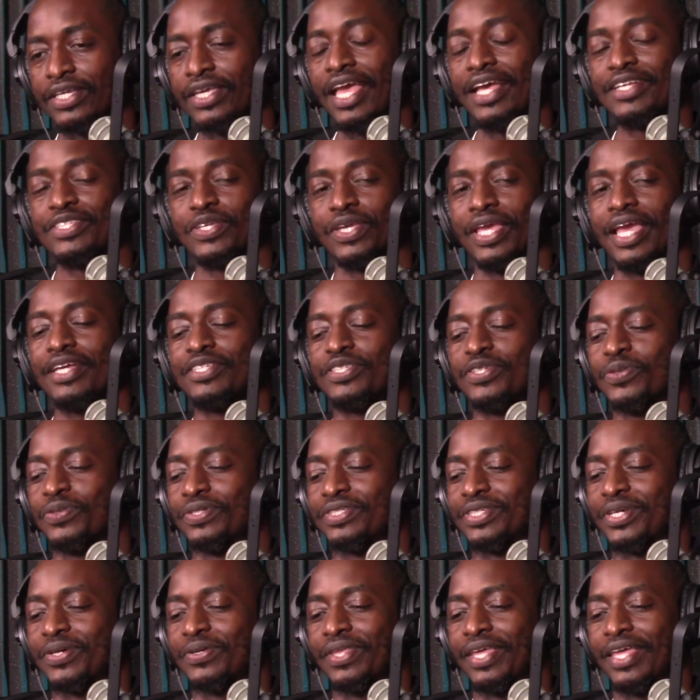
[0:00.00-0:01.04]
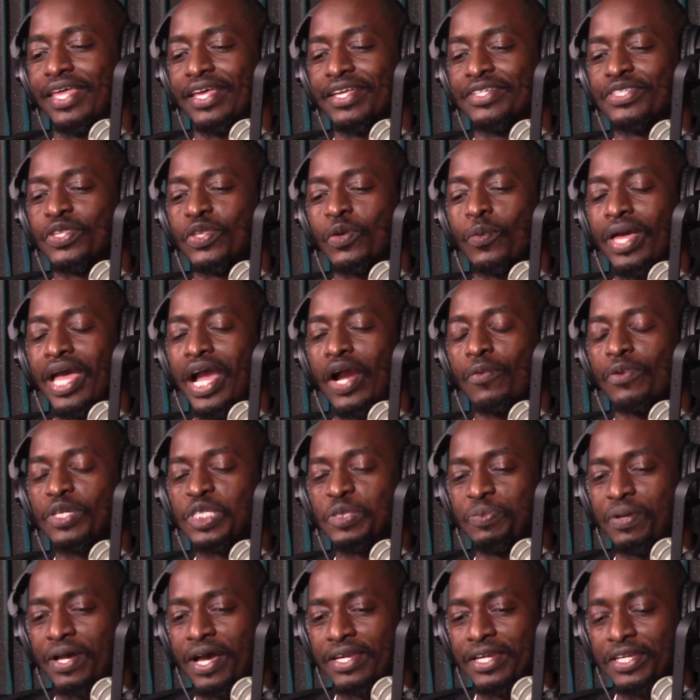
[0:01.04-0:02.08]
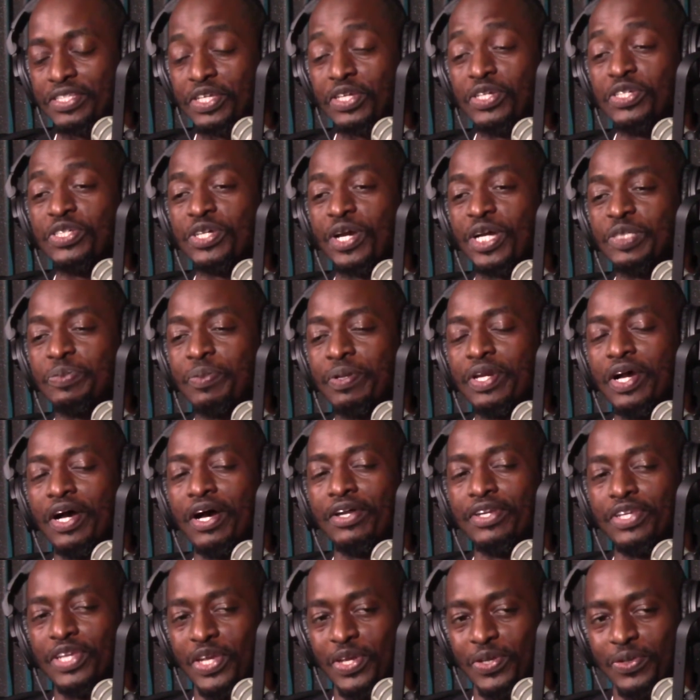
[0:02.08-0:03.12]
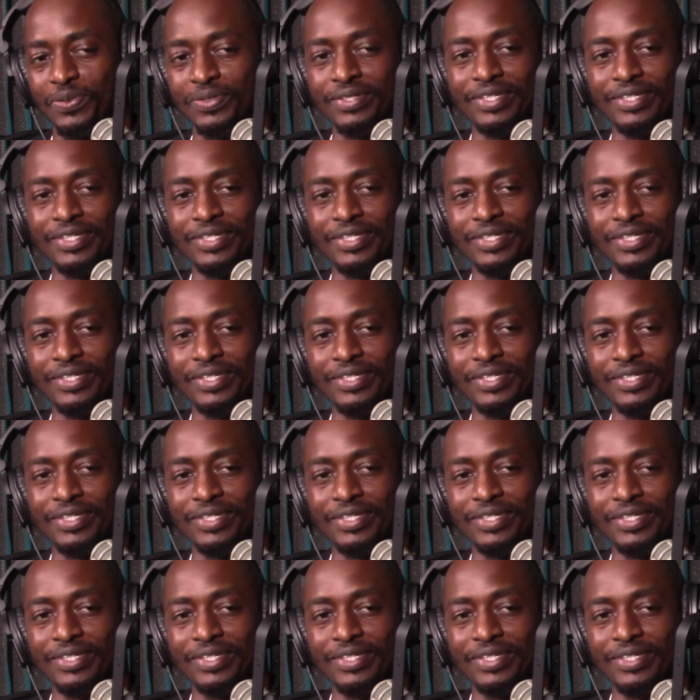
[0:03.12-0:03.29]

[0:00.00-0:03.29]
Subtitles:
Yes. So the way I respond is a judgment on you.